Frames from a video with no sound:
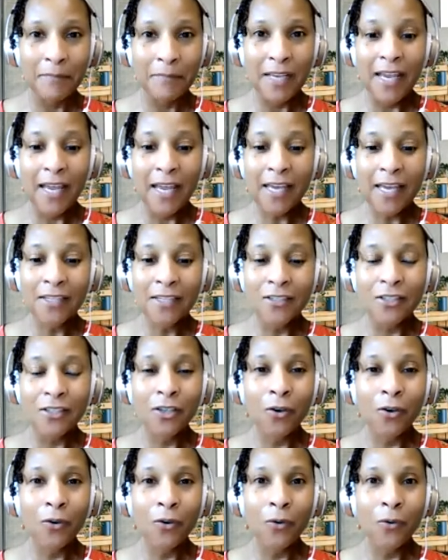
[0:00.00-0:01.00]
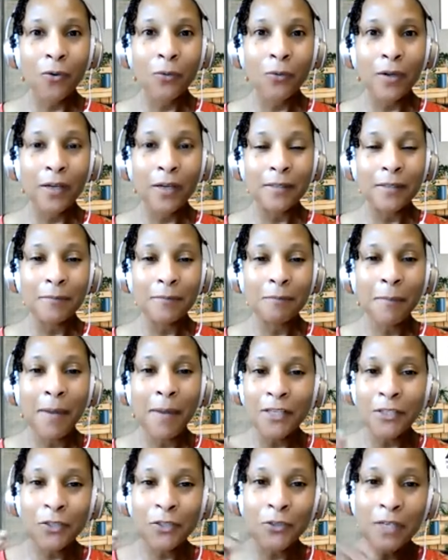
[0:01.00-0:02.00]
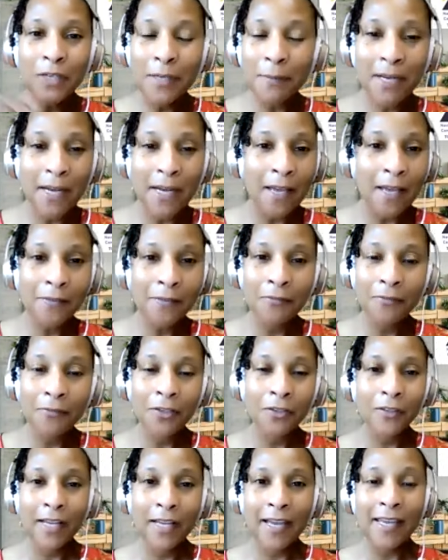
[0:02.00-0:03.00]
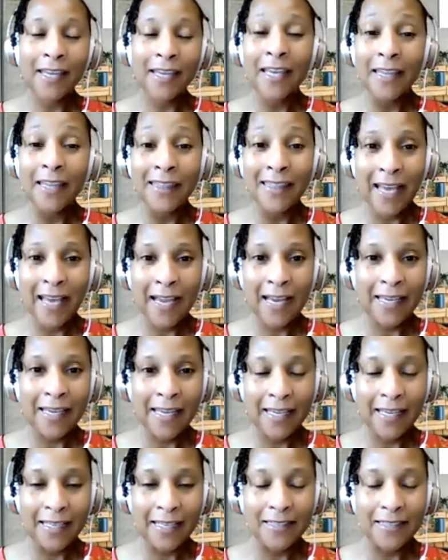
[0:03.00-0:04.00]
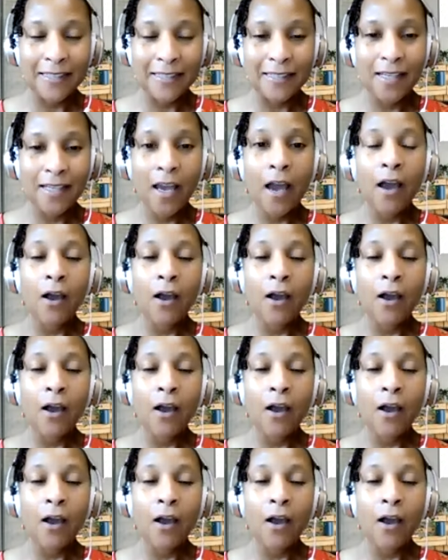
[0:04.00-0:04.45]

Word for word: and so uh, my treatment, I feel like in that case,